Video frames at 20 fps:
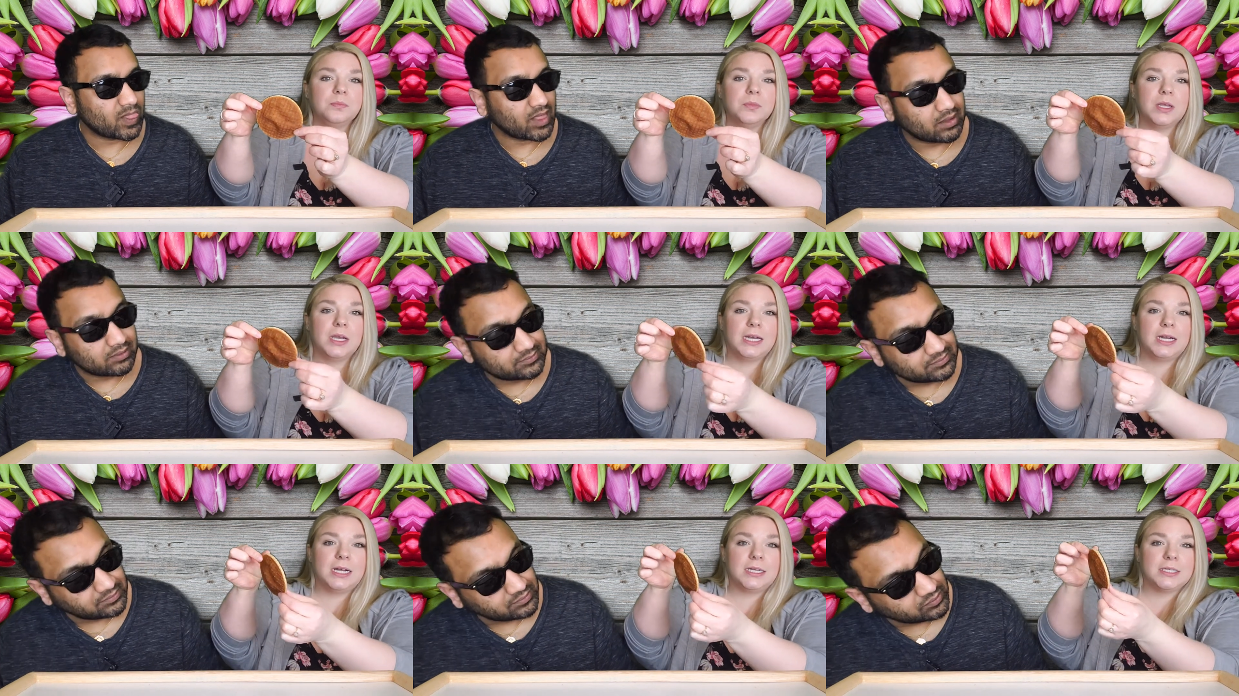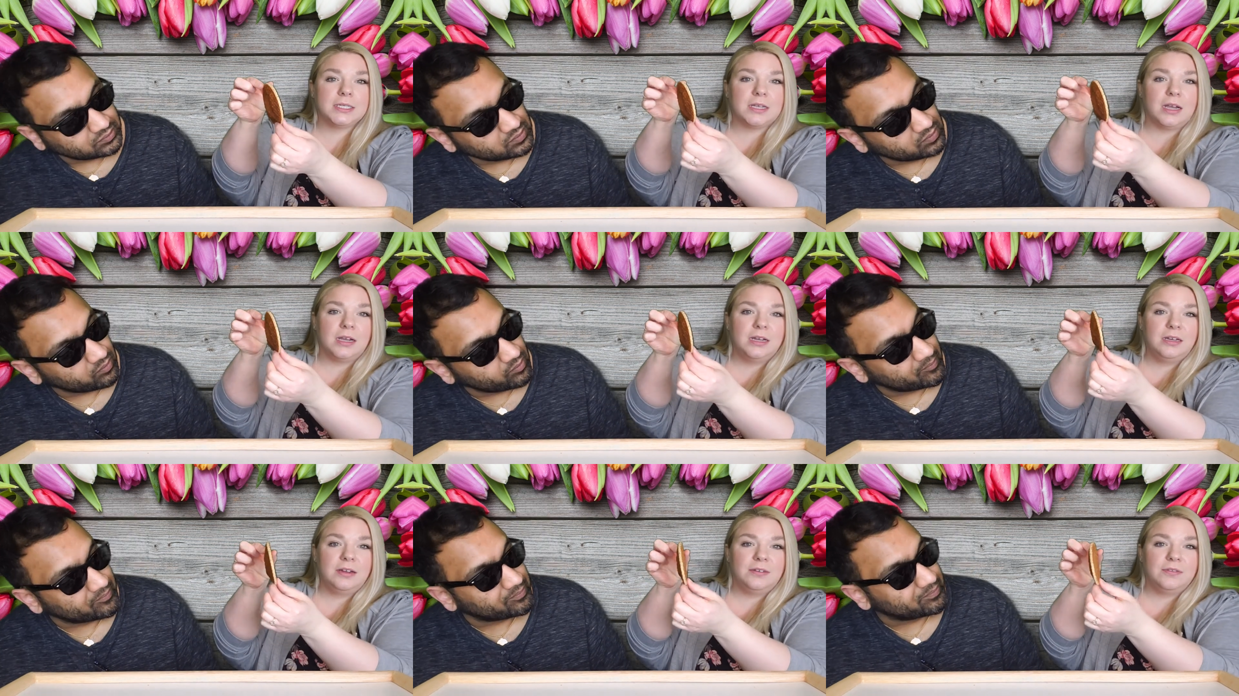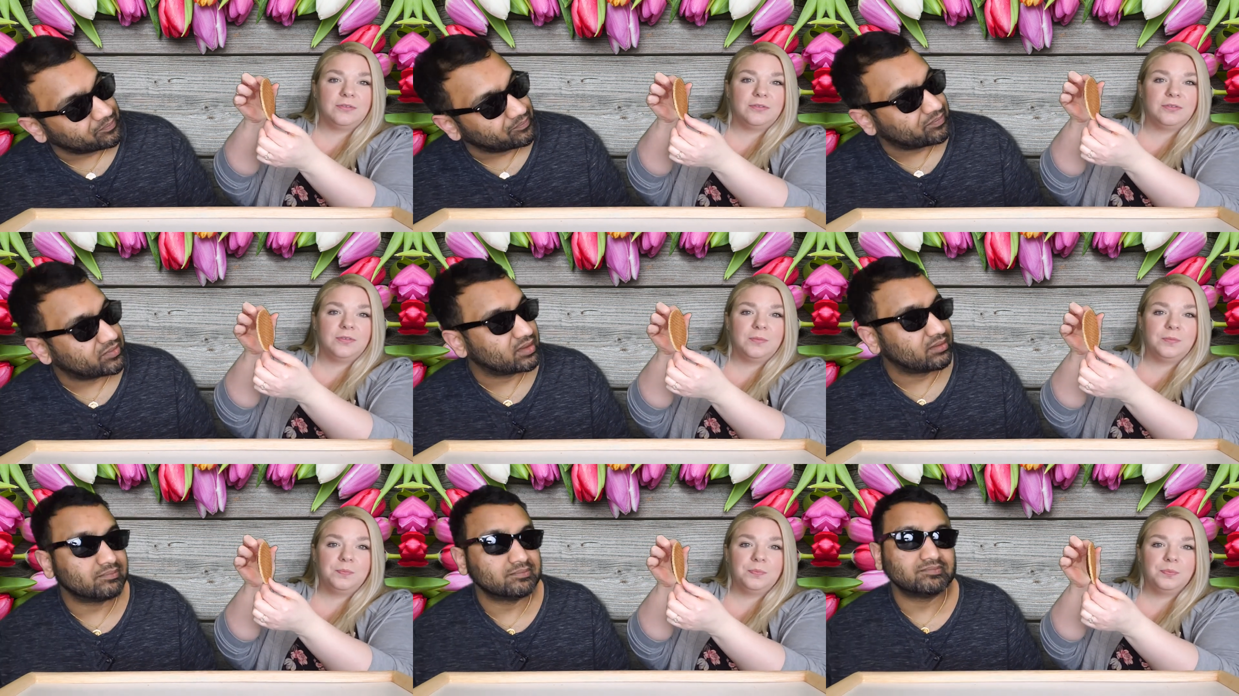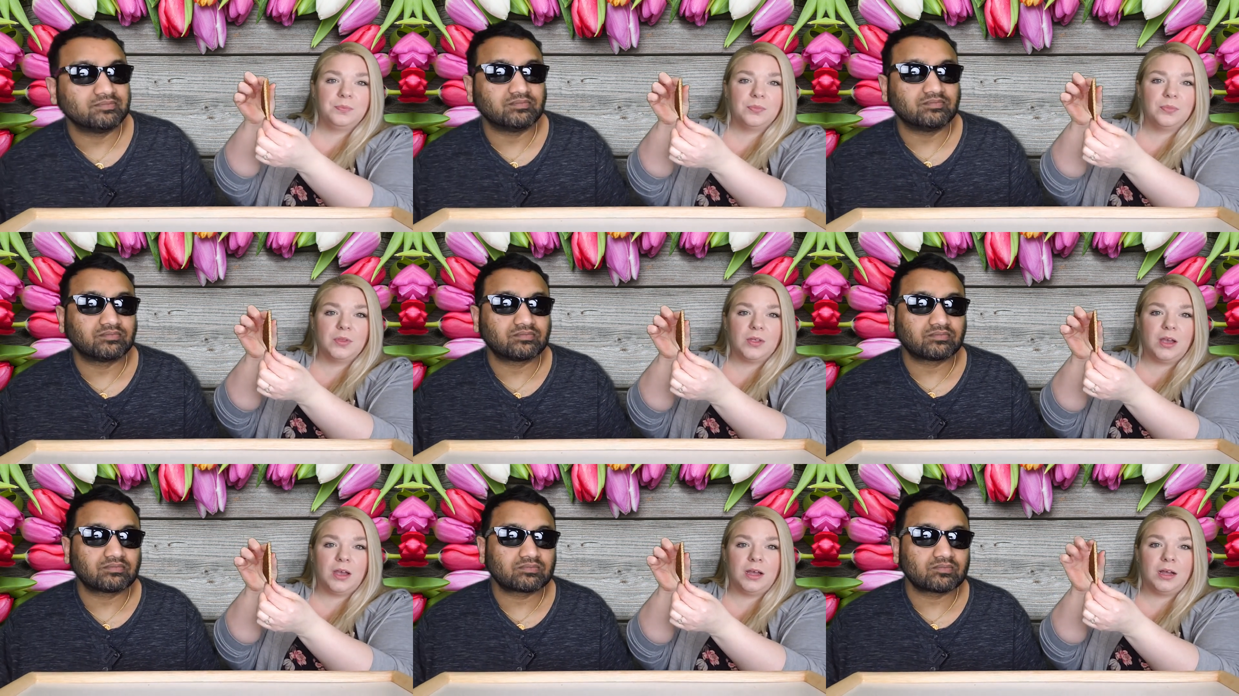Speaker 1: It has kind of
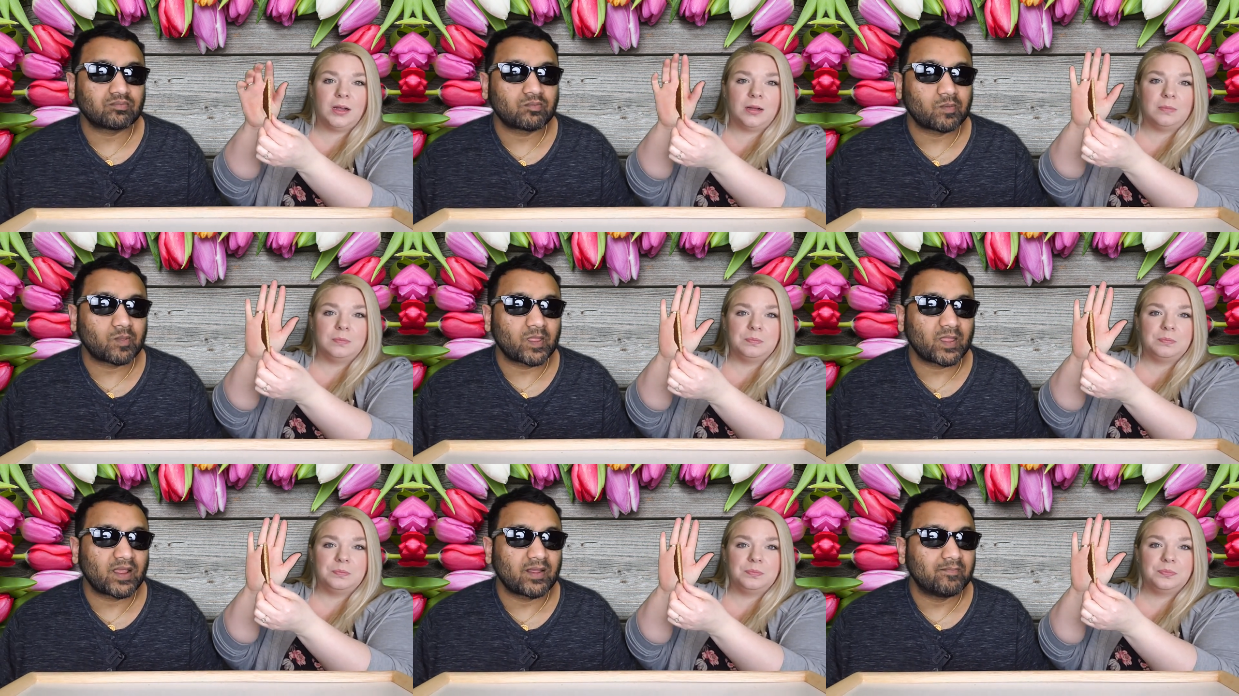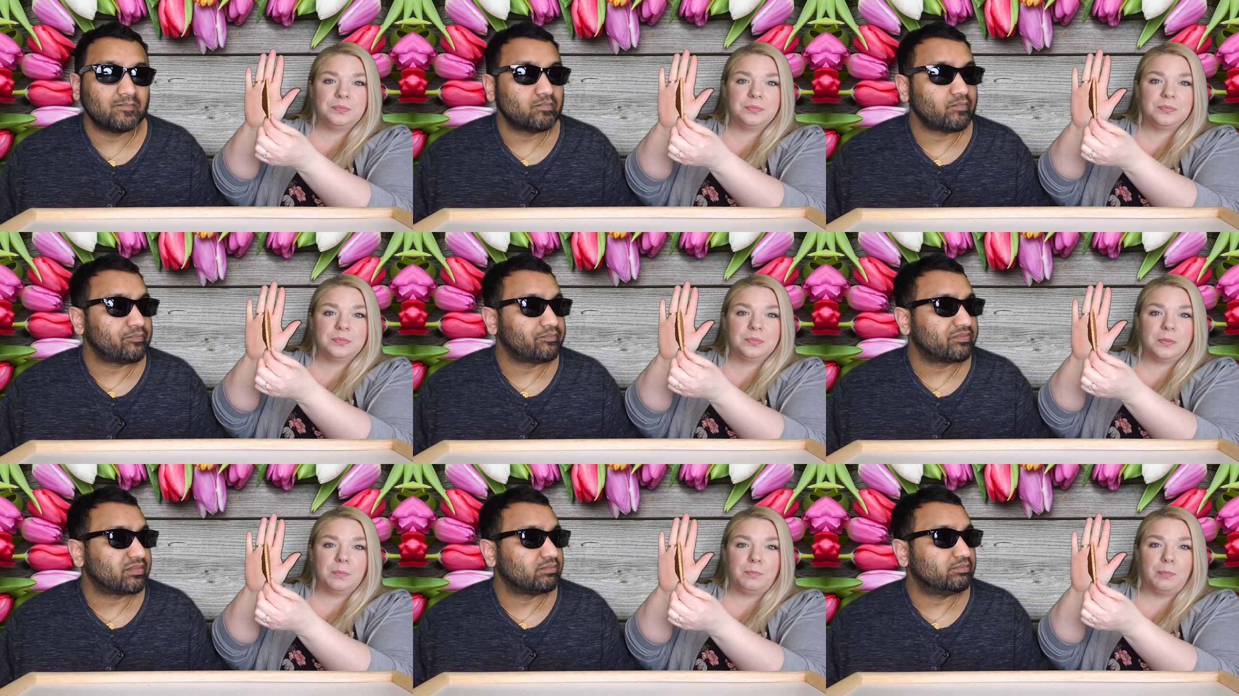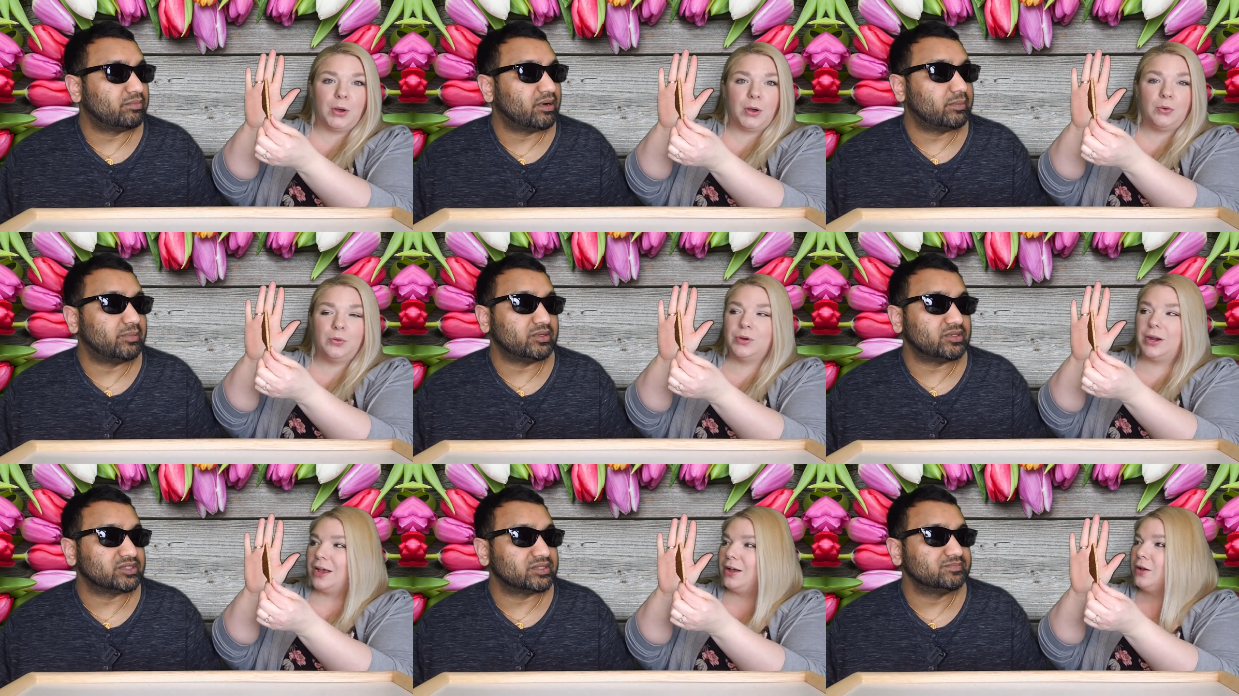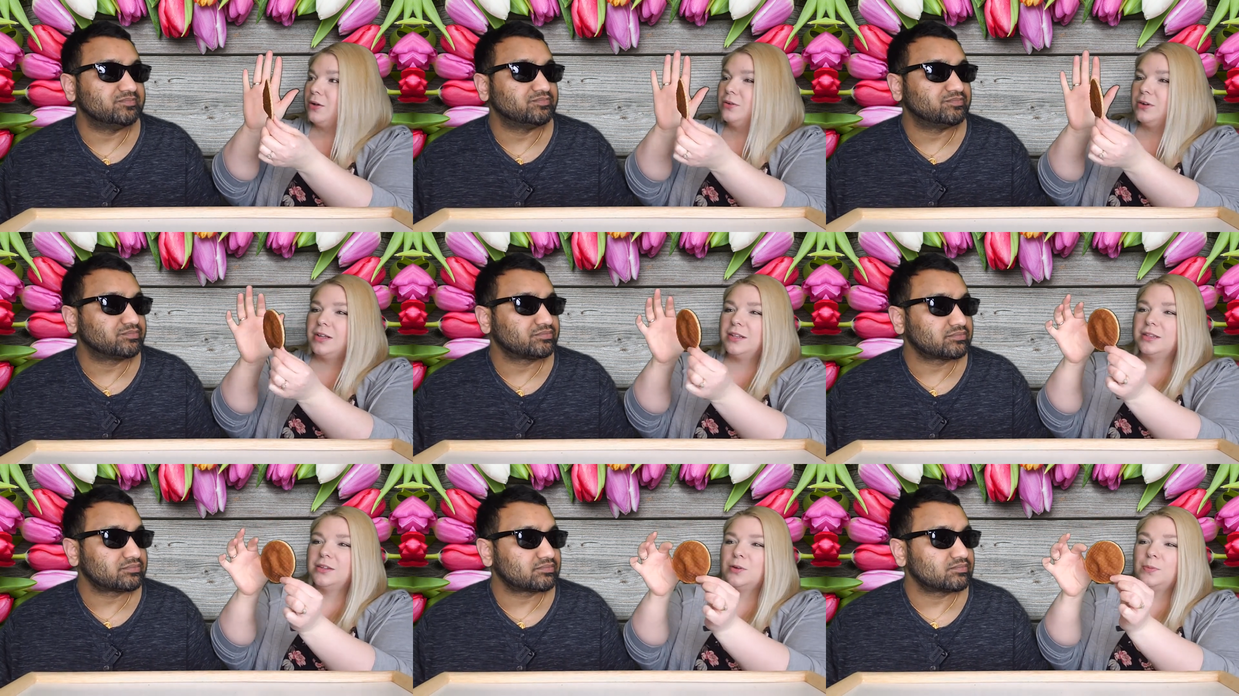um, bowed bubbled. out
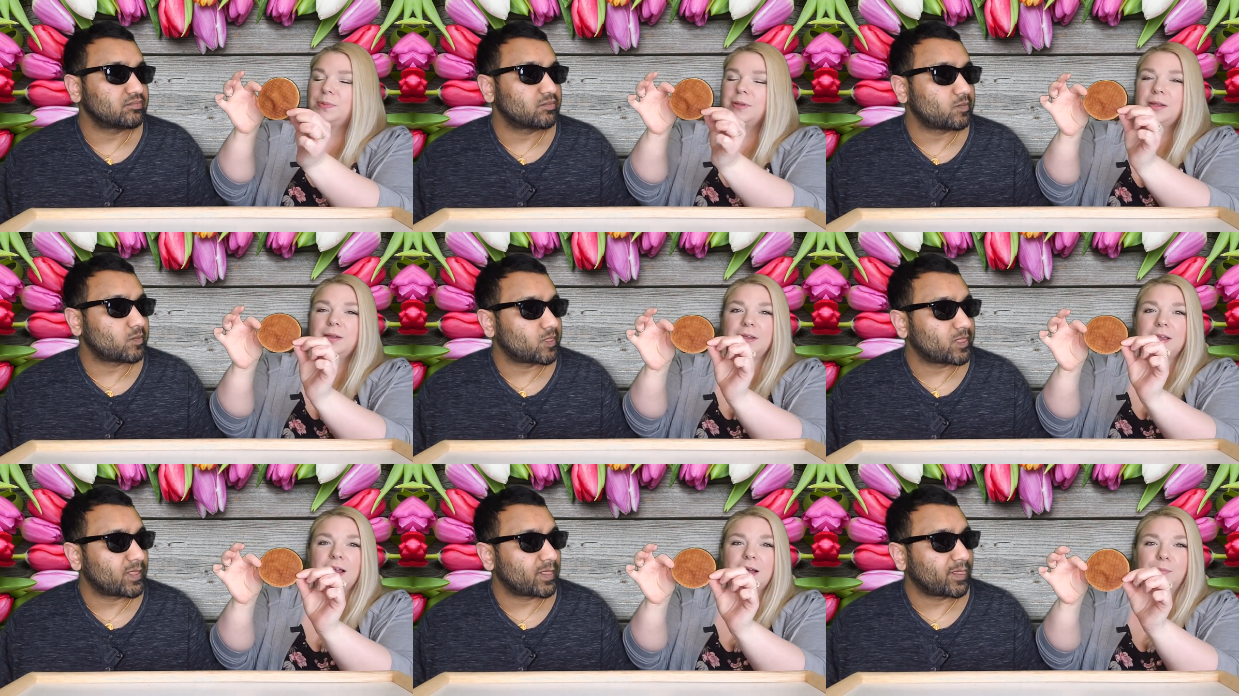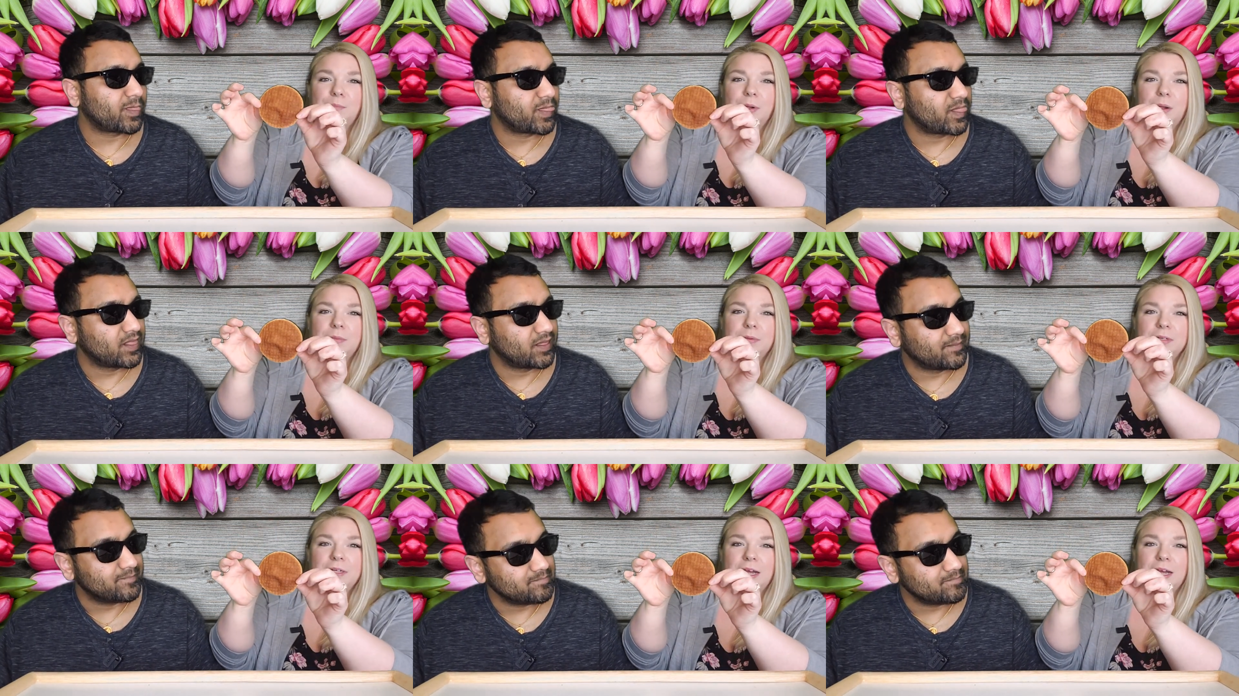a little bit. Yeah, bubbled